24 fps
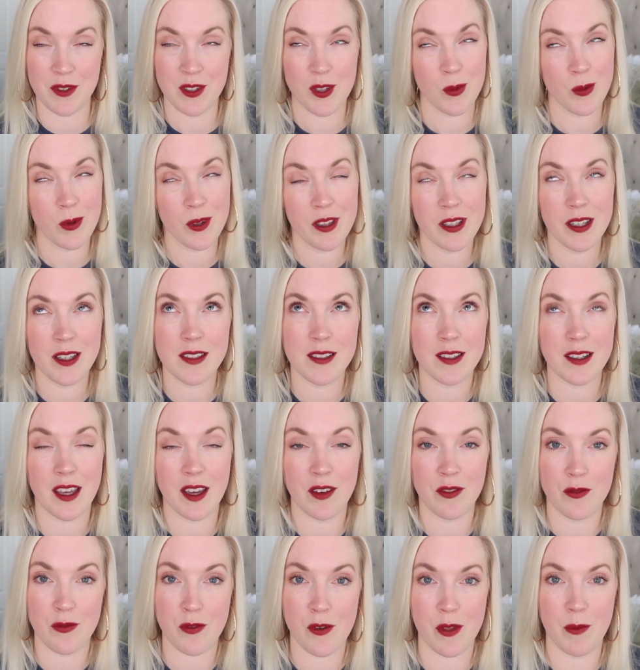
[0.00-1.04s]
So really it's a
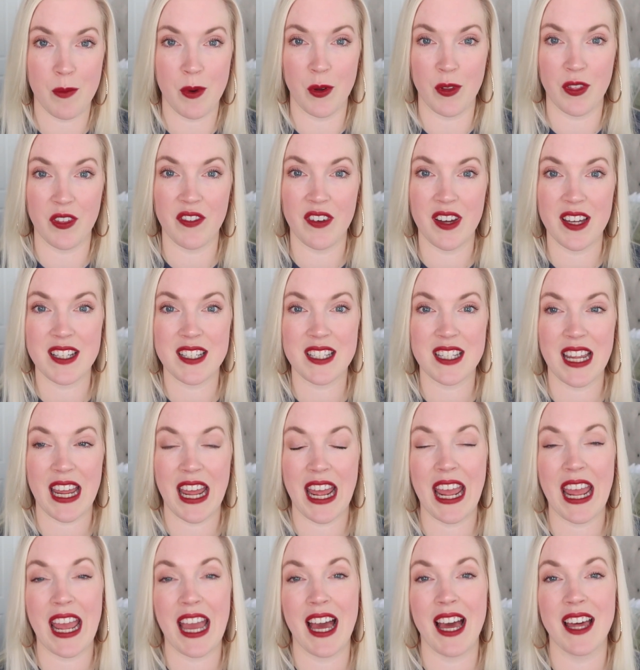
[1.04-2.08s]
gift for the both of us.
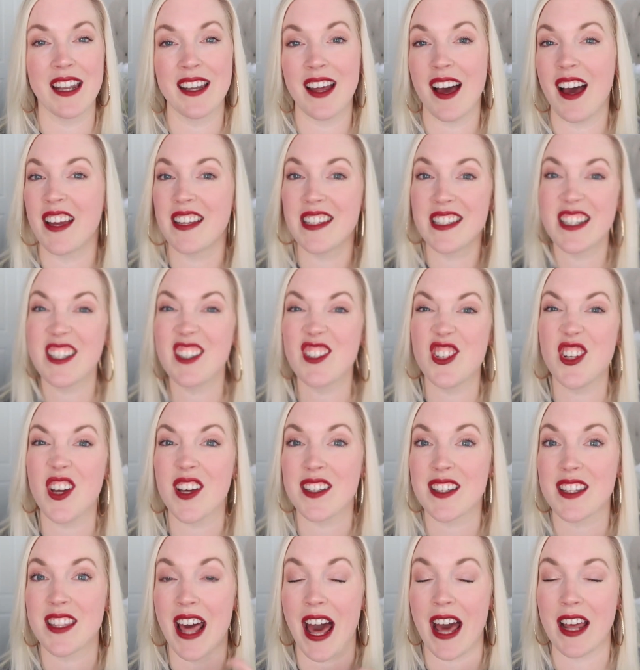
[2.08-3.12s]
And I did
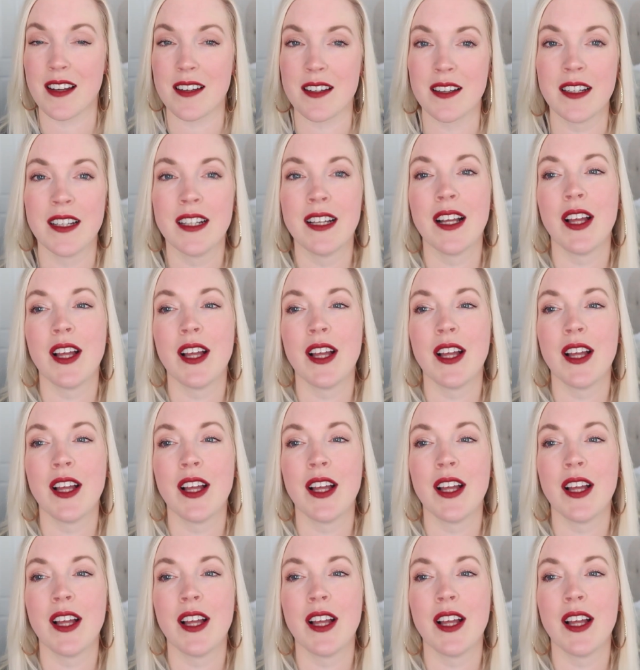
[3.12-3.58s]
just that.